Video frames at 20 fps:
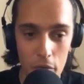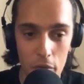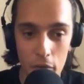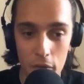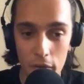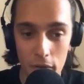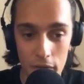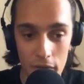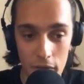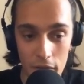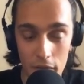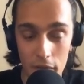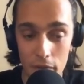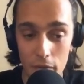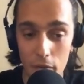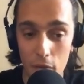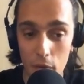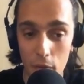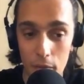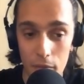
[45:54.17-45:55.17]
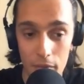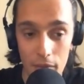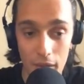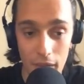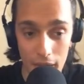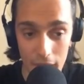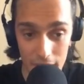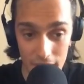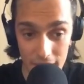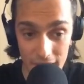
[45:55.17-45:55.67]
you can then develop
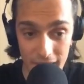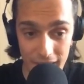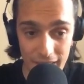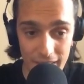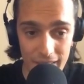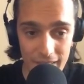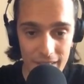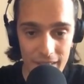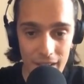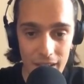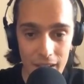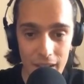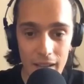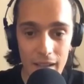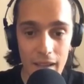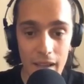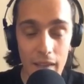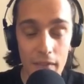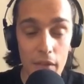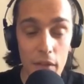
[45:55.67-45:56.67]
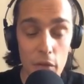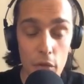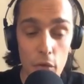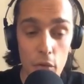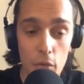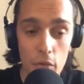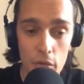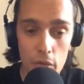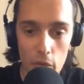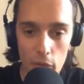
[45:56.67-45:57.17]
and test. And then
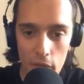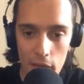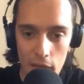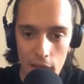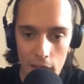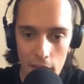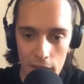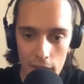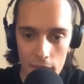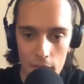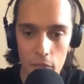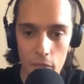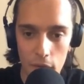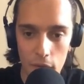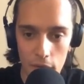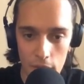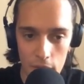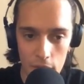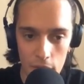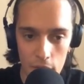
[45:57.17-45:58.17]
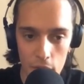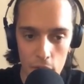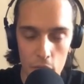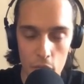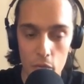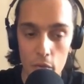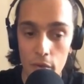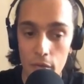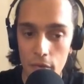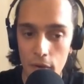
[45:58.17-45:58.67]
use those last phases
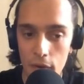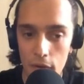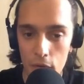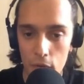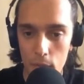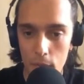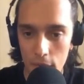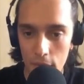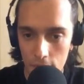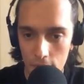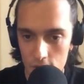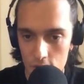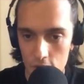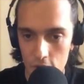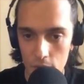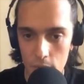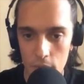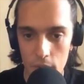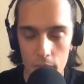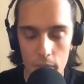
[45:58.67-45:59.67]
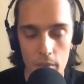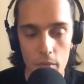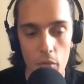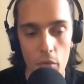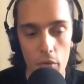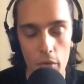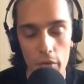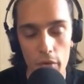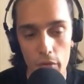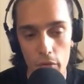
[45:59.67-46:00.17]
to refine the messaging, maybe
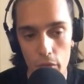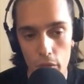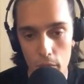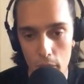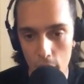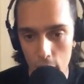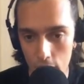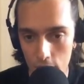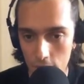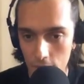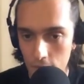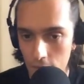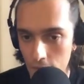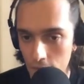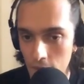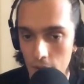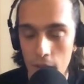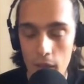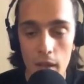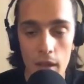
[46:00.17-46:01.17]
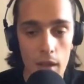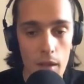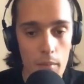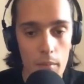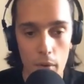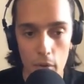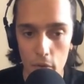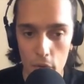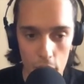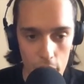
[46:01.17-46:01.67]
more into the marketing
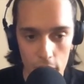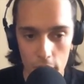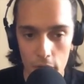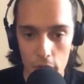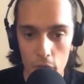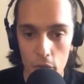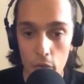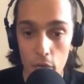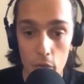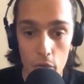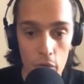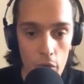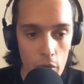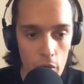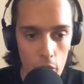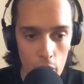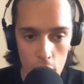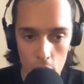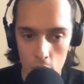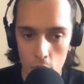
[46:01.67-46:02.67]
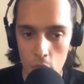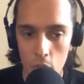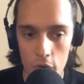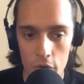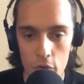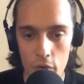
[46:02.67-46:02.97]
part of it. So you know what you